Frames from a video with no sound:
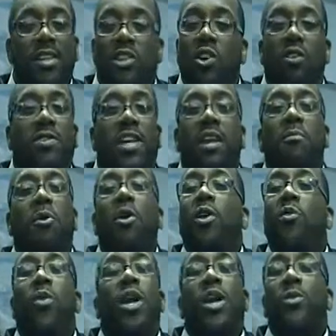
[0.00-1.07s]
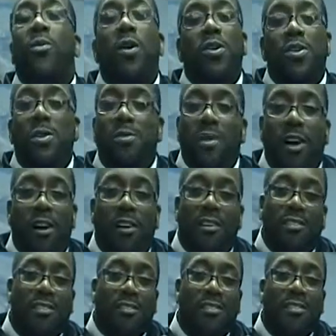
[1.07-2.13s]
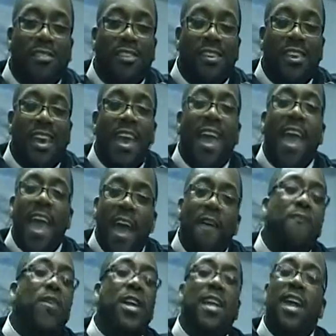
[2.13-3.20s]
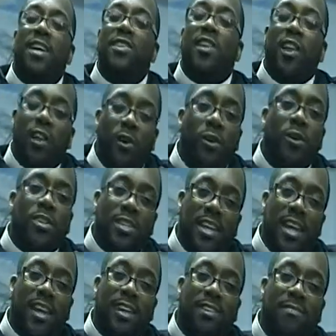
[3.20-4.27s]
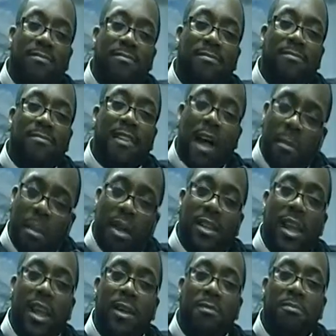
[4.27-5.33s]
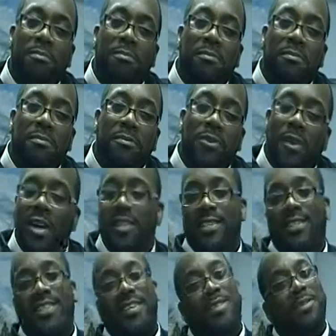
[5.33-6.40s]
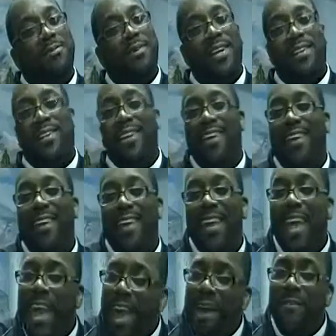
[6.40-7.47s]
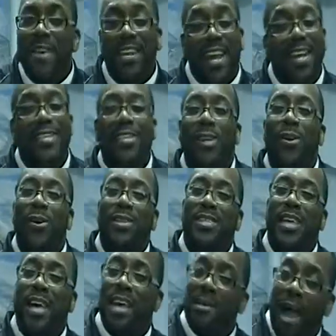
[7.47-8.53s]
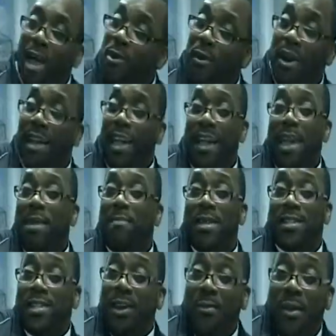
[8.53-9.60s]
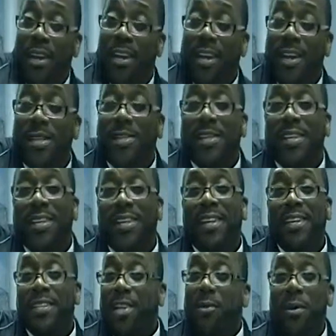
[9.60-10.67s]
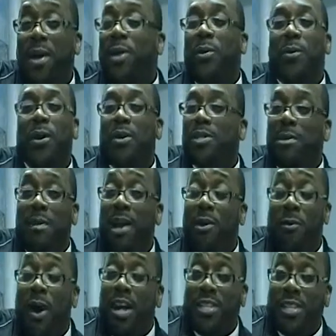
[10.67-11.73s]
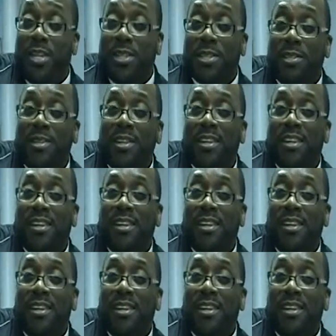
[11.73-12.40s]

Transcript: It's going to take more than weekend worship, y'all. Every day is the Lord's day. How about that? Well, oh, I just said something right there. Every day is the Lord's day. I know I got an amen somewhere in the country, somewhere in the world, somebody watching this.